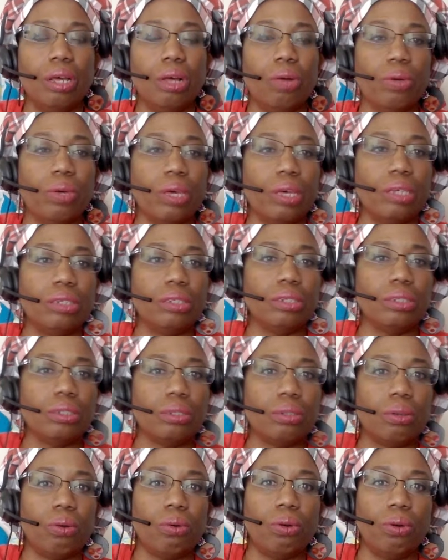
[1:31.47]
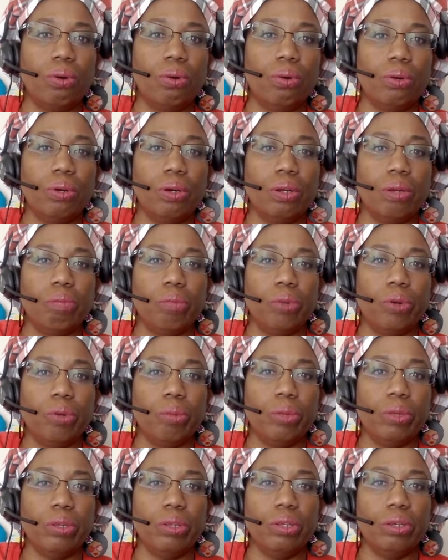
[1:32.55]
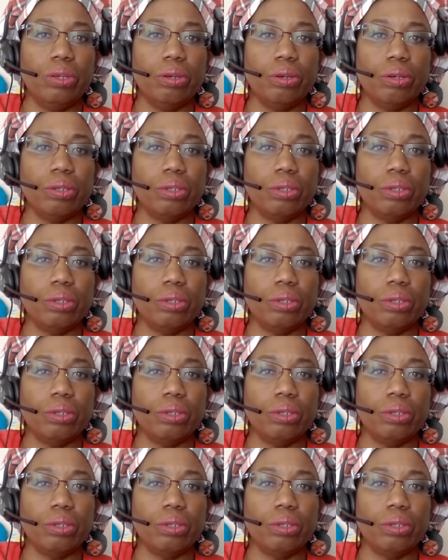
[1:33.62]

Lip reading: Okay, so hold on a moment here.